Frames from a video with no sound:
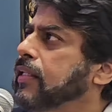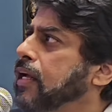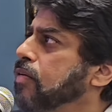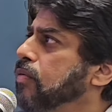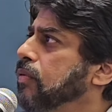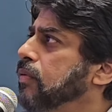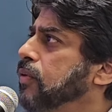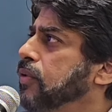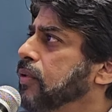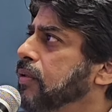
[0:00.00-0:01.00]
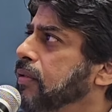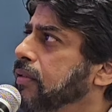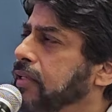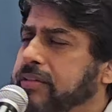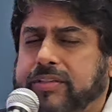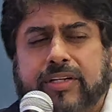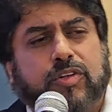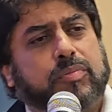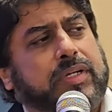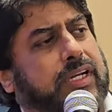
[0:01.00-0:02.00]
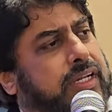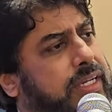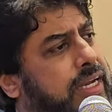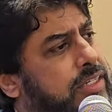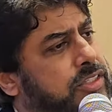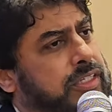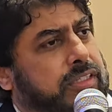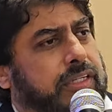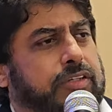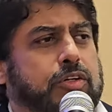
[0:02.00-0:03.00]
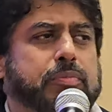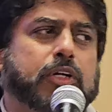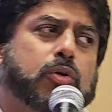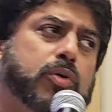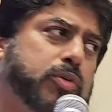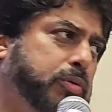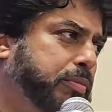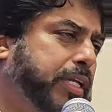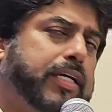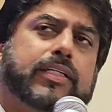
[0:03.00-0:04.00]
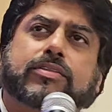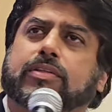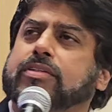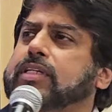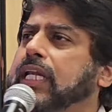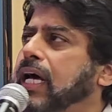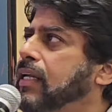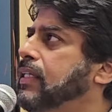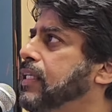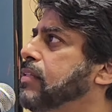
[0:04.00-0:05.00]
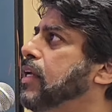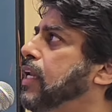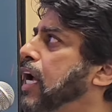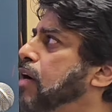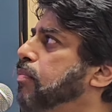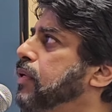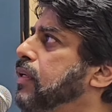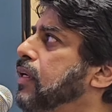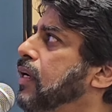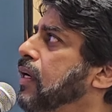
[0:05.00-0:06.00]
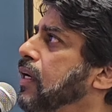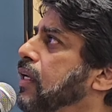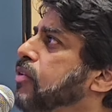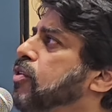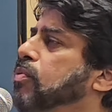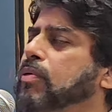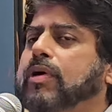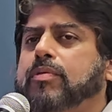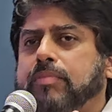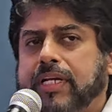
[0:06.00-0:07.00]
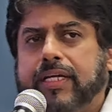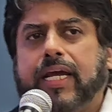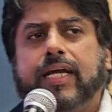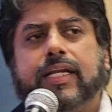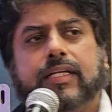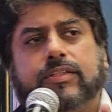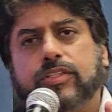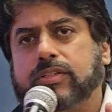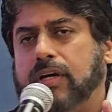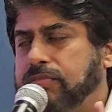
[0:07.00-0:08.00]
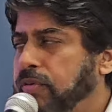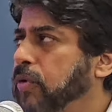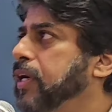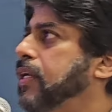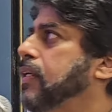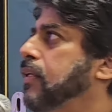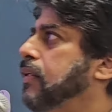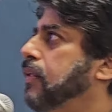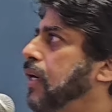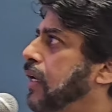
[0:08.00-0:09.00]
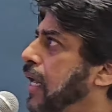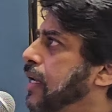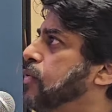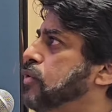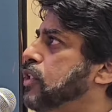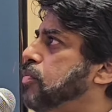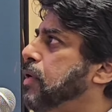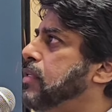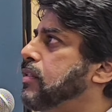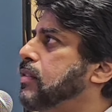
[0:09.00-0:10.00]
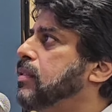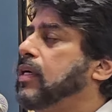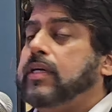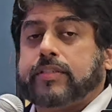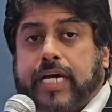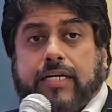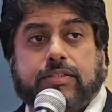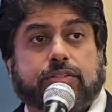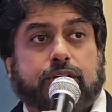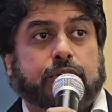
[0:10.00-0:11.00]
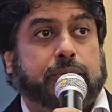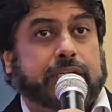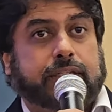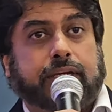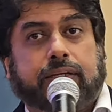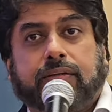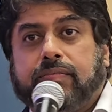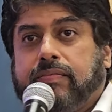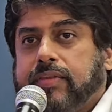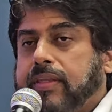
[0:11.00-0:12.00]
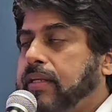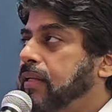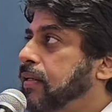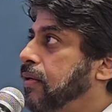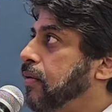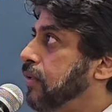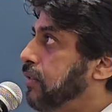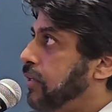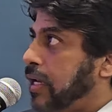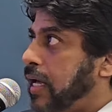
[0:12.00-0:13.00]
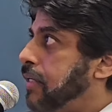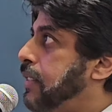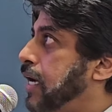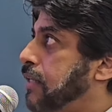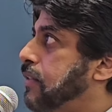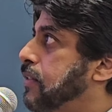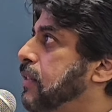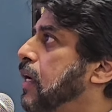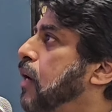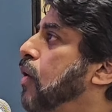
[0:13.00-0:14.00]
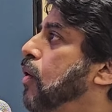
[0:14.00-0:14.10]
Then there could be litigation, there could be courtroom things, so there's a lot of things that will happen. So we want to mitigate and just avoid a lot of those expenses. Taxes are a big thing. You know, there's a lot of taxes.